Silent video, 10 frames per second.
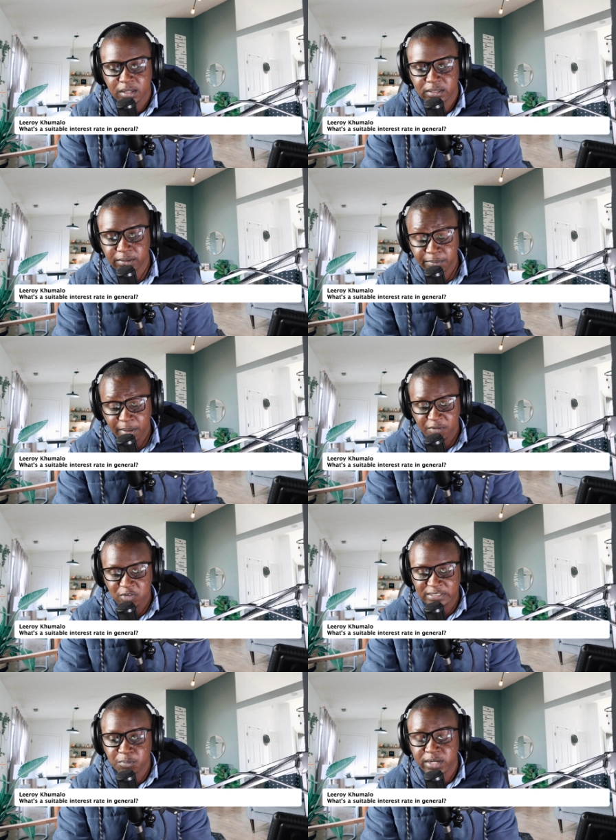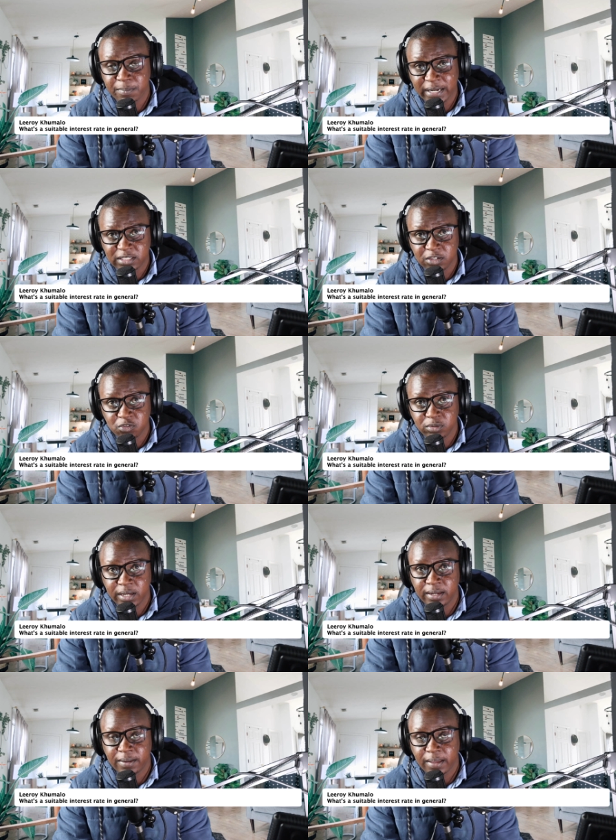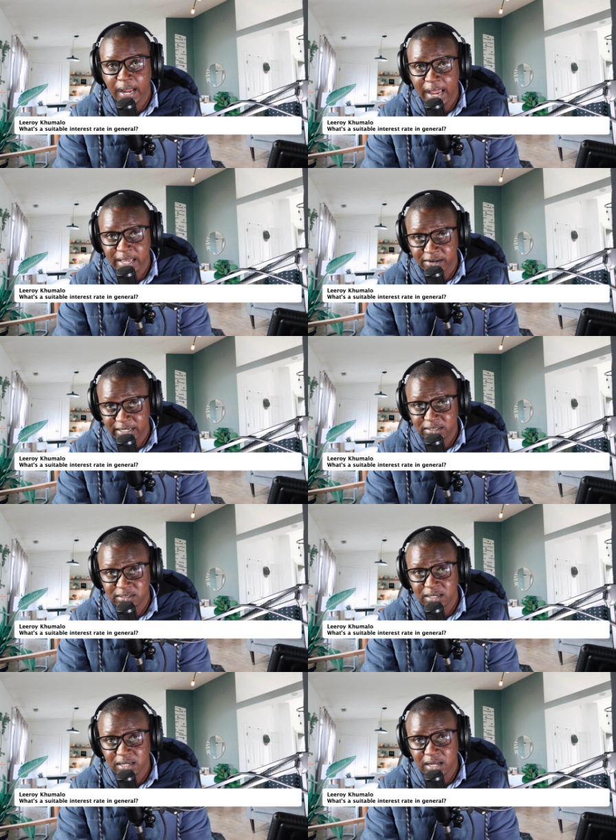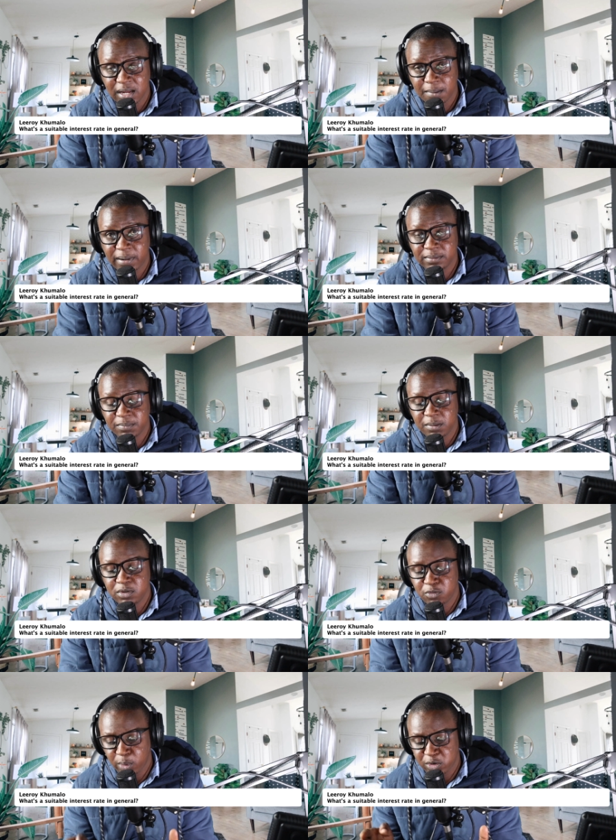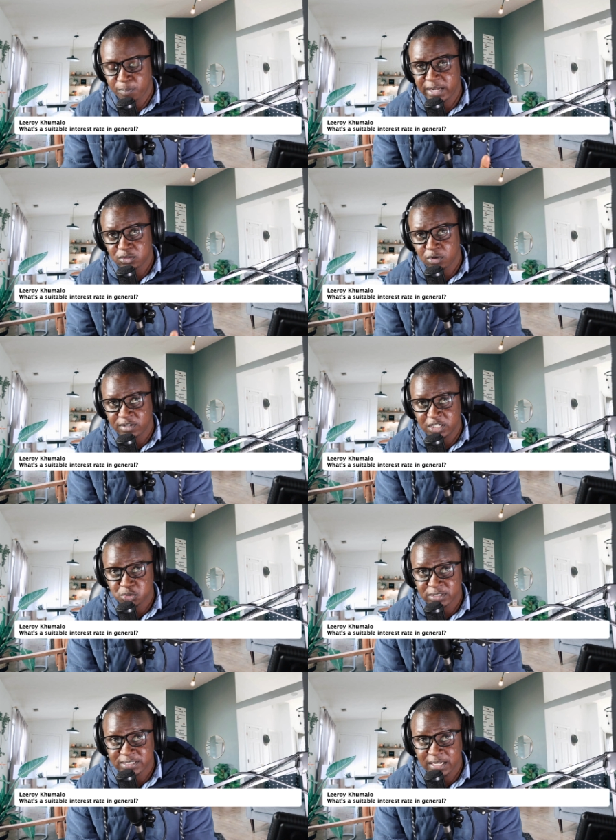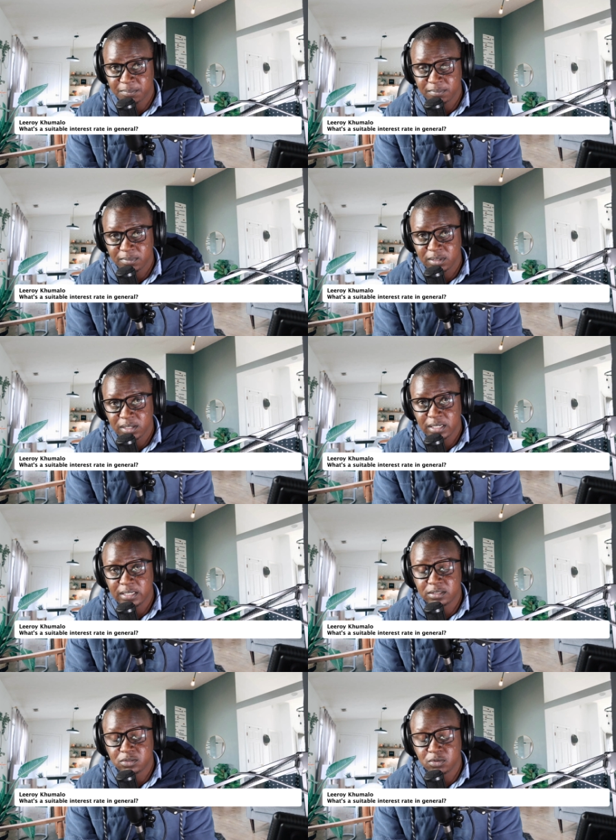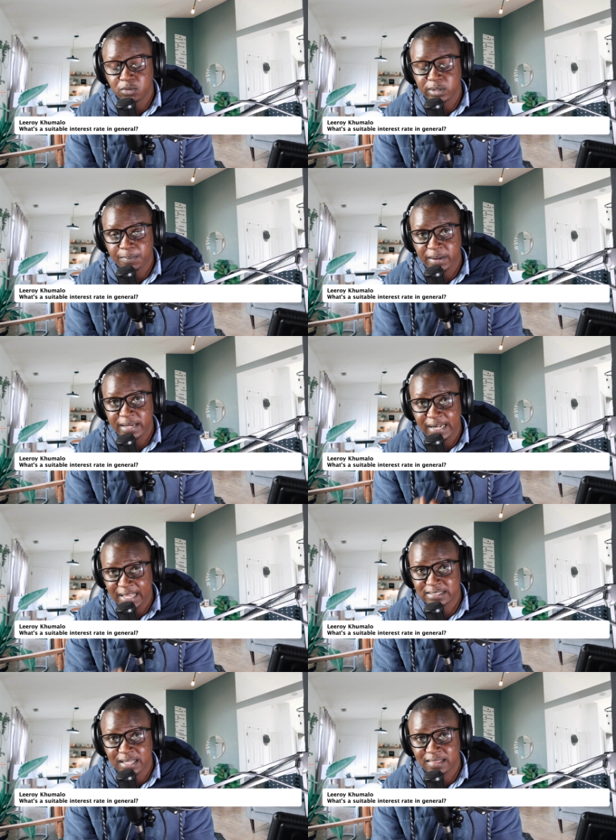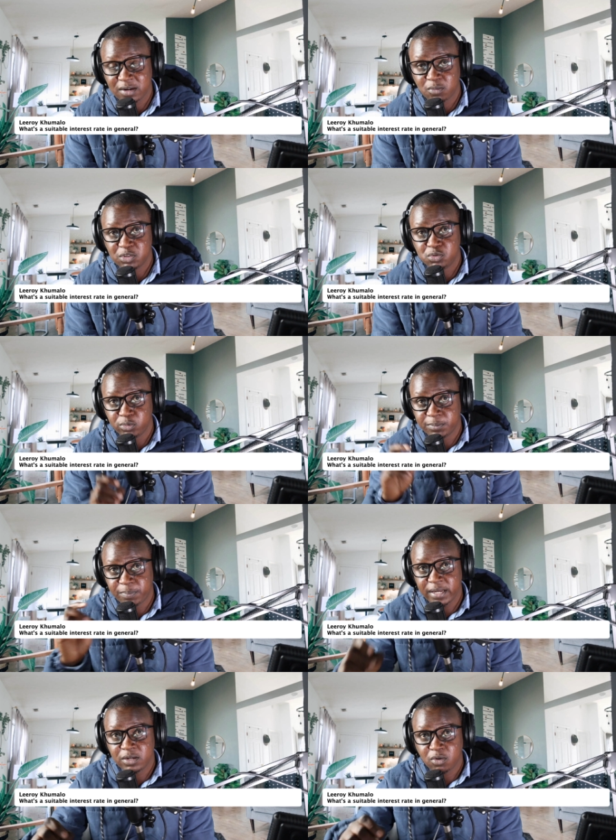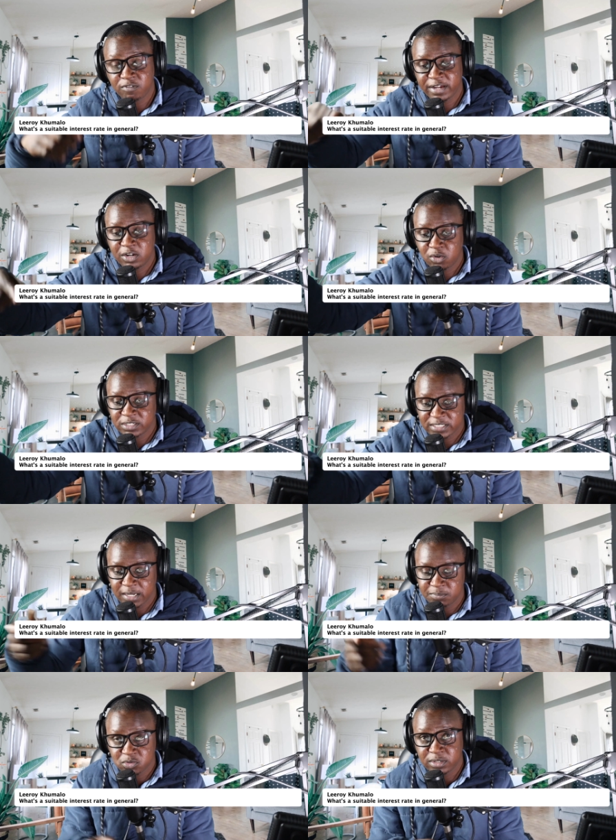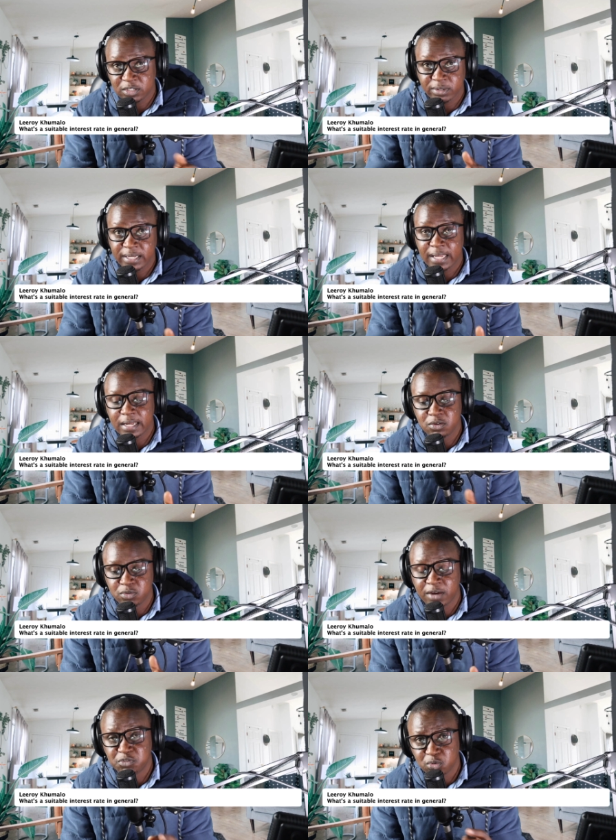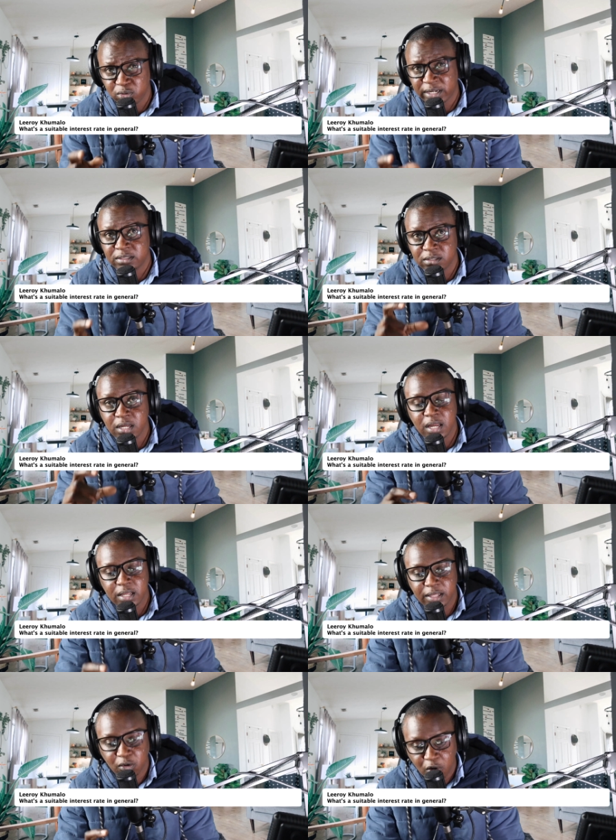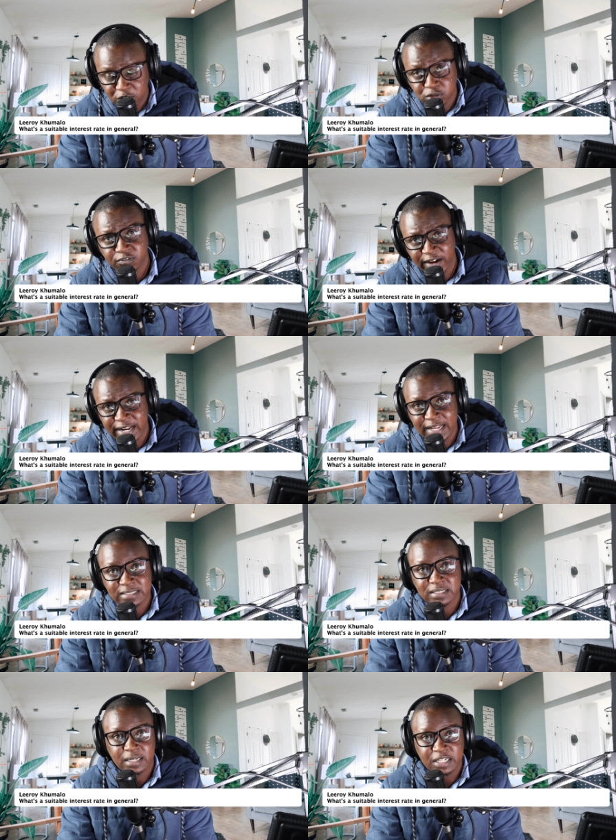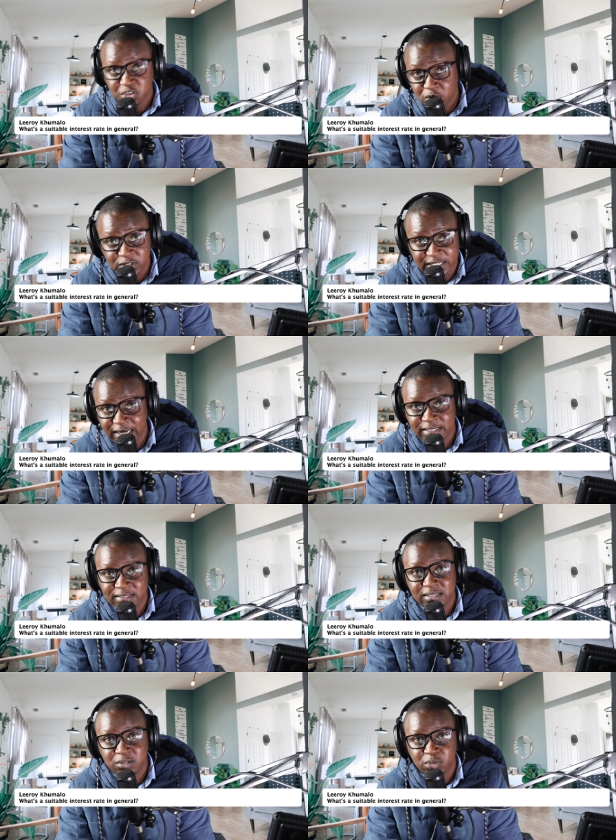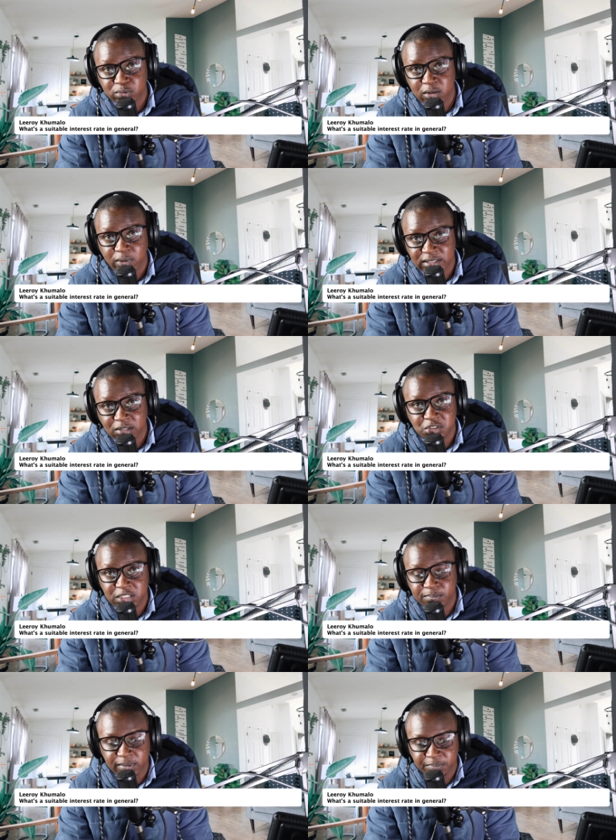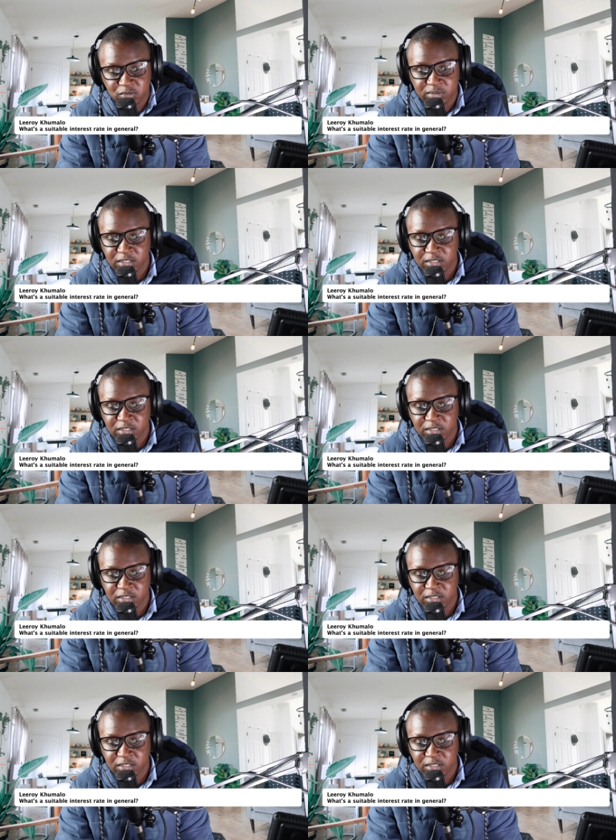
Remember, for example, they might give you a higher rate, but maybe when you pay it over the short term, you will pay lesser than what you would pay over a long term. So that's why you have to look at the cost of finance in total and see which one works out cheaper between the